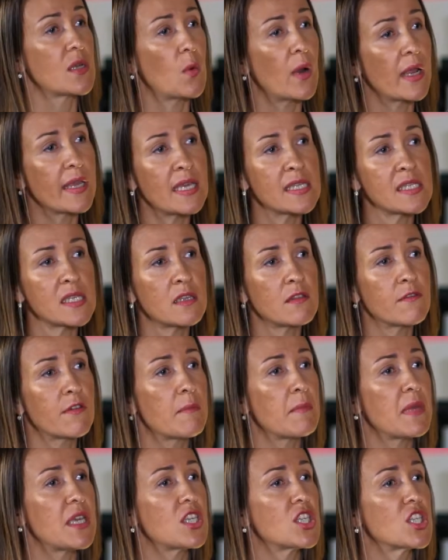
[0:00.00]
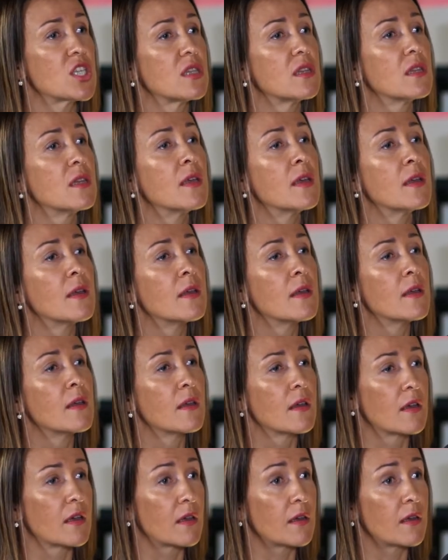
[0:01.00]
we're getting information,
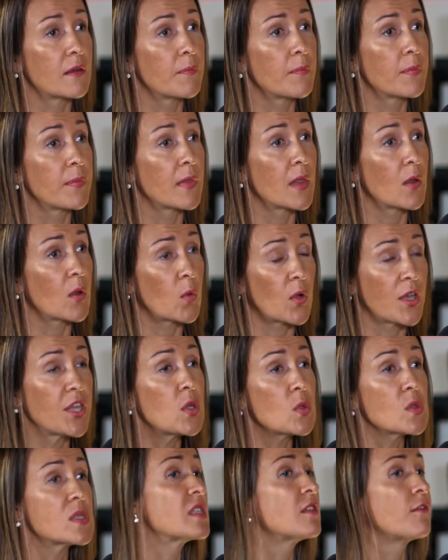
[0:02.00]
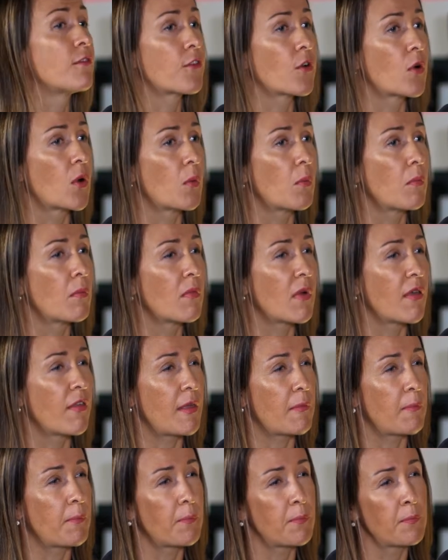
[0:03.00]
cues from
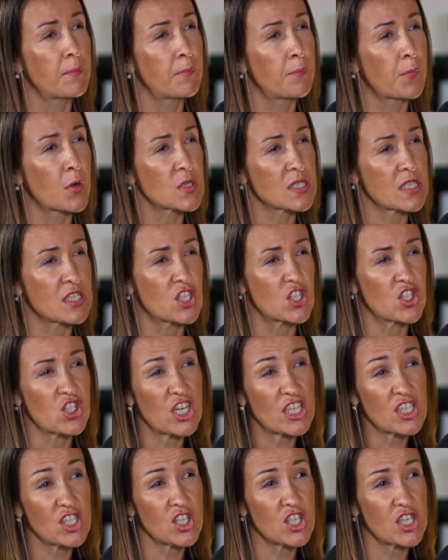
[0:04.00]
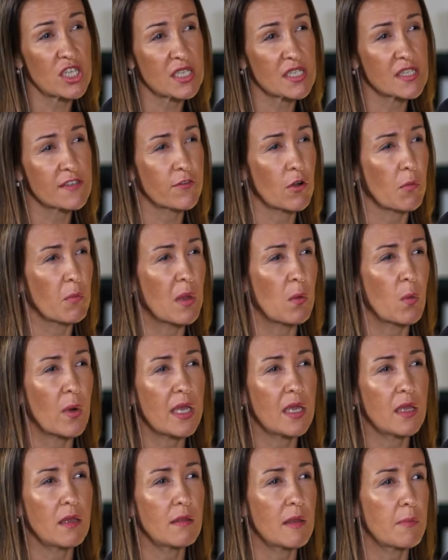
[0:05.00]
person's gestures, from the
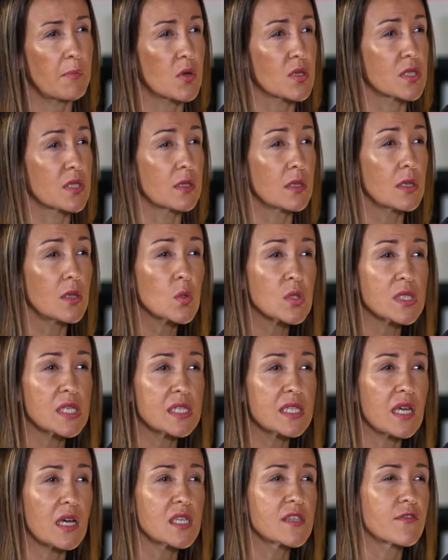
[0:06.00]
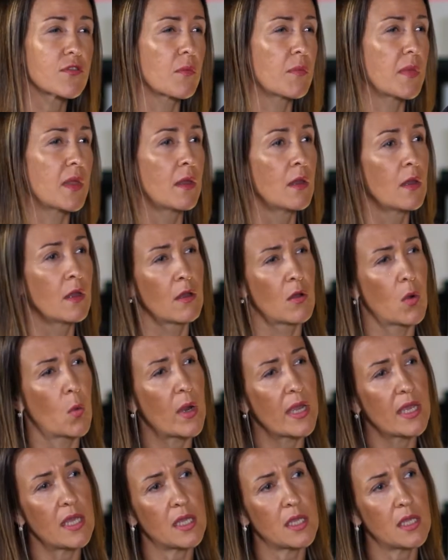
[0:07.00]
way the person looks at us, from the
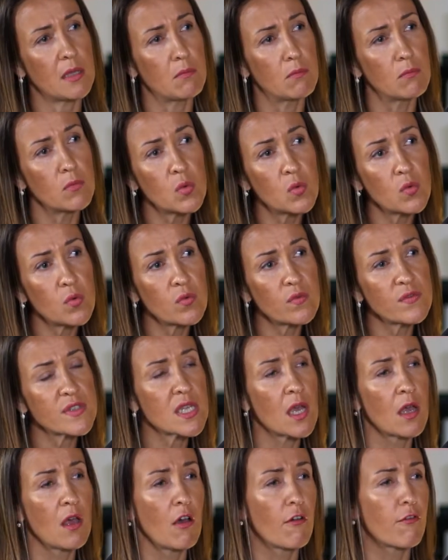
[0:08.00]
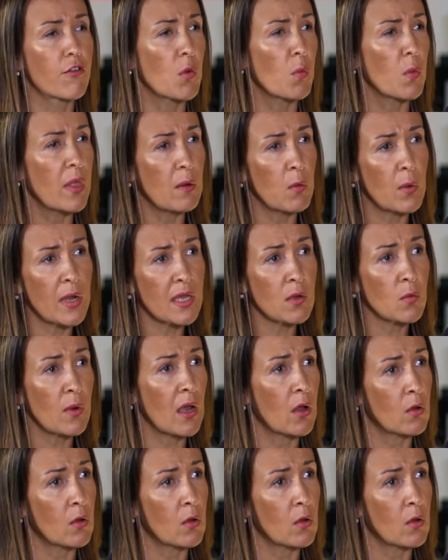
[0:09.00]
way he moves, from the way we're